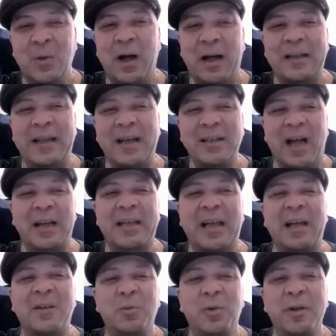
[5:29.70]
Well, I
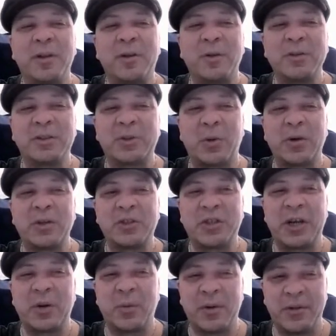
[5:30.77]
got a really cool story to
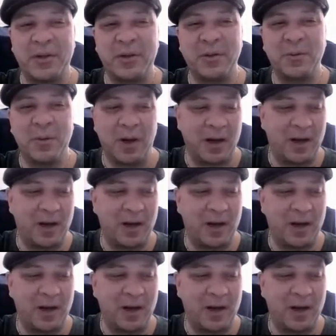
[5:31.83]
share with you.